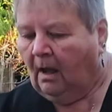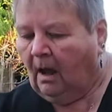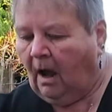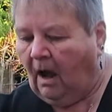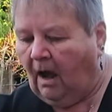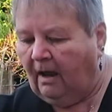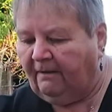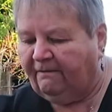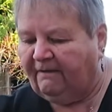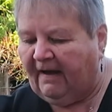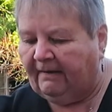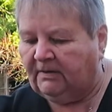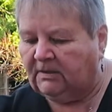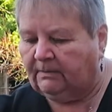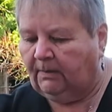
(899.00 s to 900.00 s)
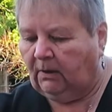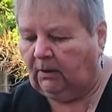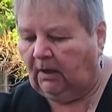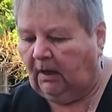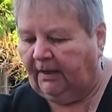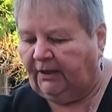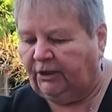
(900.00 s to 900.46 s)
I found some
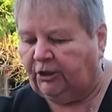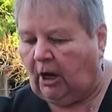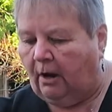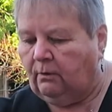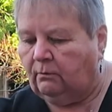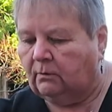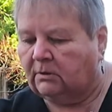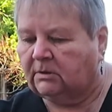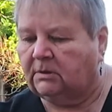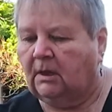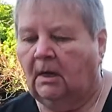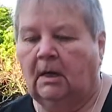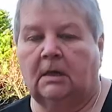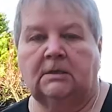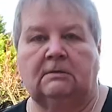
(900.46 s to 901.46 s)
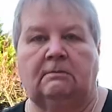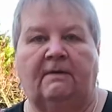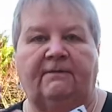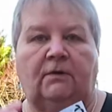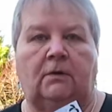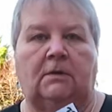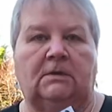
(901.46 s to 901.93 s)
online jokes, so
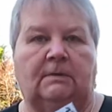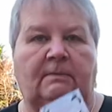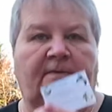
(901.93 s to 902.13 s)
I've cut some